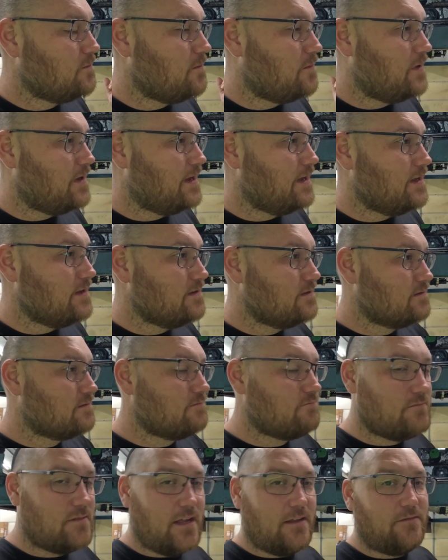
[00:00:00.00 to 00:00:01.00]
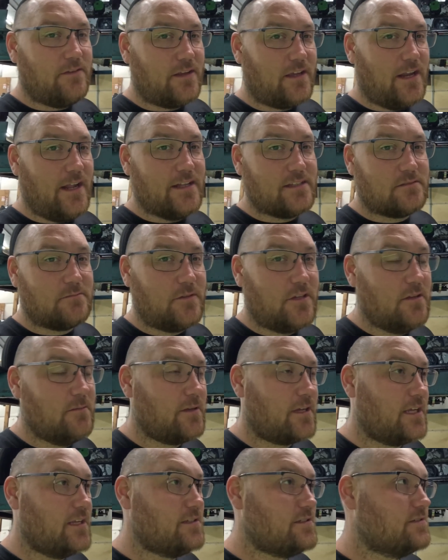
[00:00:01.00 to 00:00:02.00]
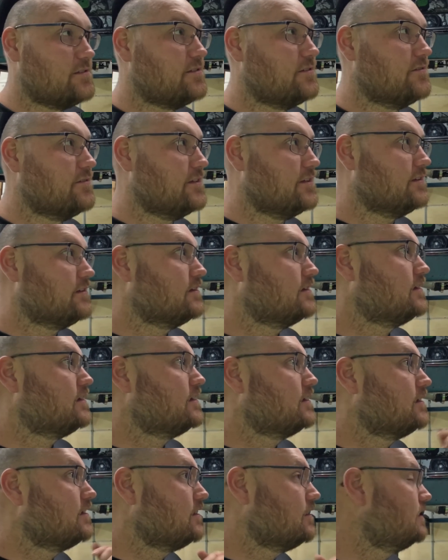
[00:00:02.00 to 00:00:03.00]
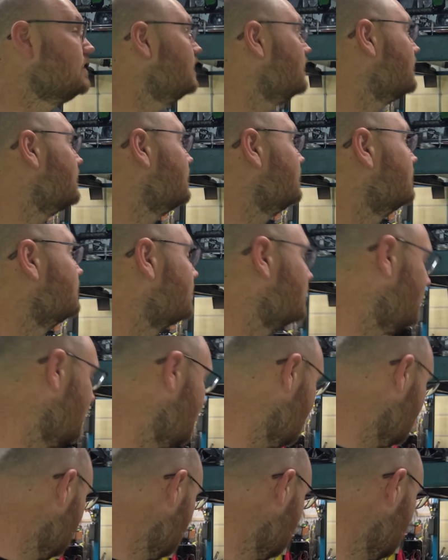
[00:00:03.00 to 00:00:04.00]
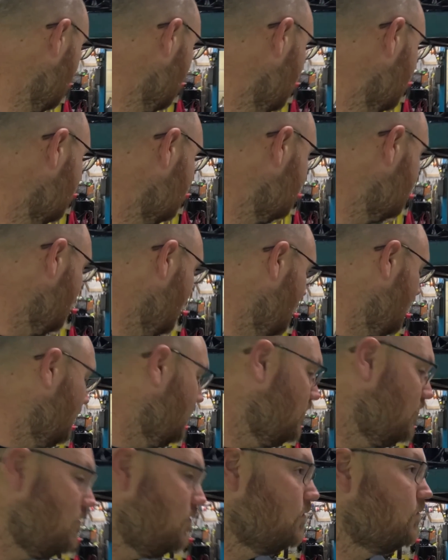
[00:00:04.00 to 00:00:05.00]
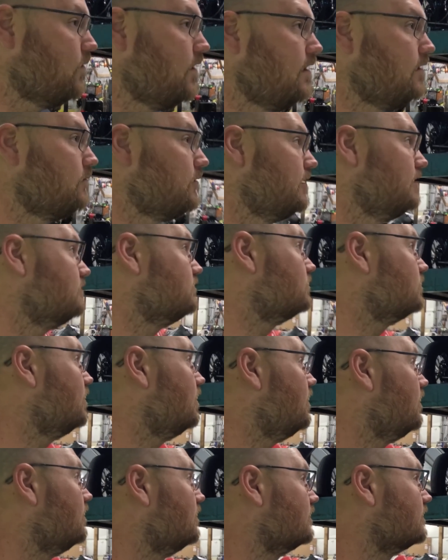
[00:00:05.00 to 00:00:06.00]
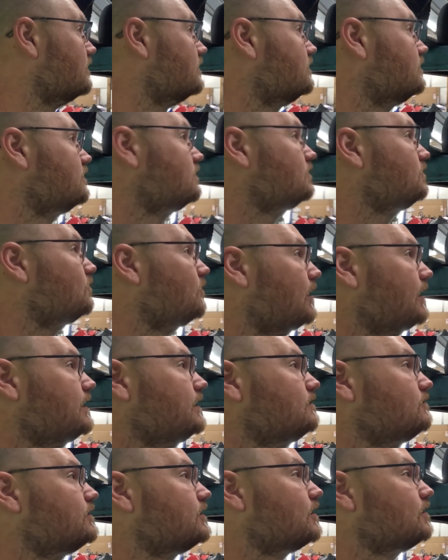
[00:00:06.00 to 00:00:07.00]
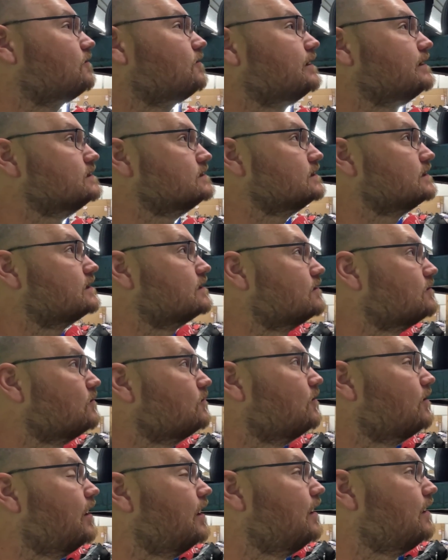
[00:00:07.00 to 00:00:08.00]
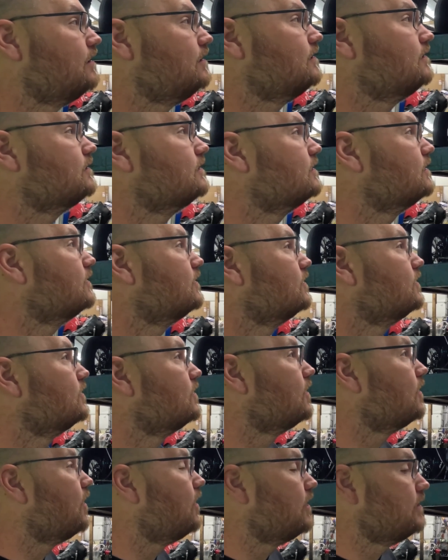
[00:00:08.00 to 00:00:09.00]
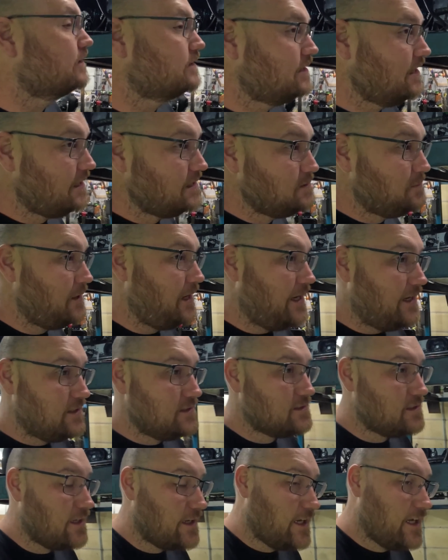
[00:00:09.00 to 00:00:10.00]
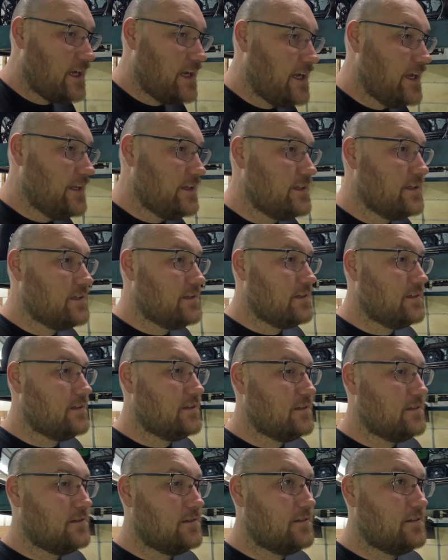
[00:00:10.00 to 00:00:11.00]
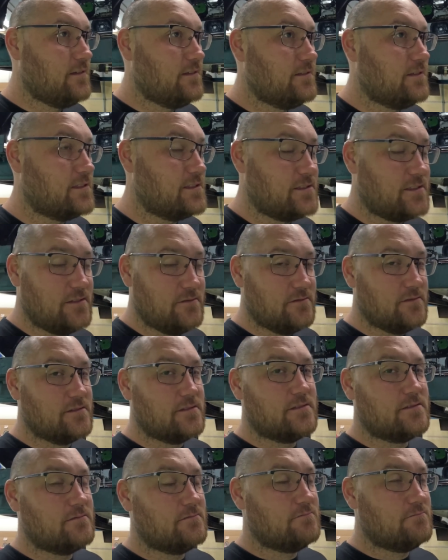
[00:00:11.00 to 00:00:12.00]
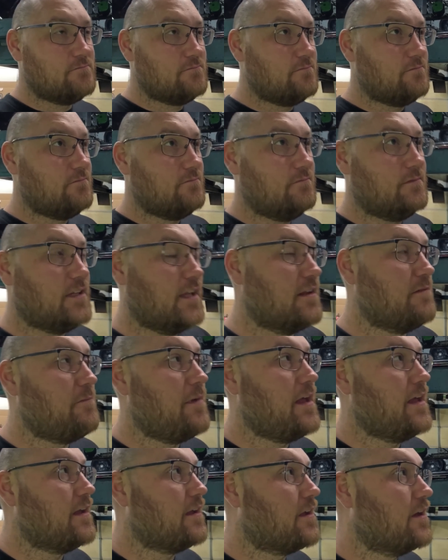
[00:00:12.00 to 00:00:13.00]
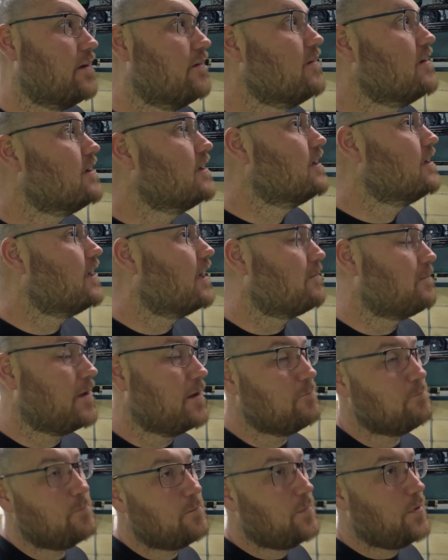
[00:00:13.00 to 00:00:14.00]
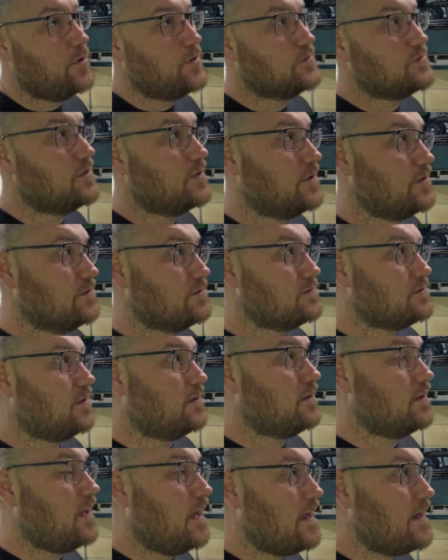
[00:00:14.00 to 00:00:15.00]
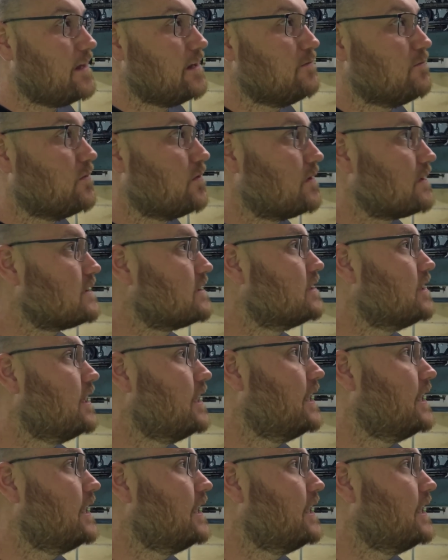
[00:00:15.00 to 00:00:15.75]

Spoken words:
but definitely going to add some cubic inches to it and get in the car. So what went wrong? Why didn't we go racing? Well, on the test pass, I got, since it was done in Mexico, I'm not posting those online anymore.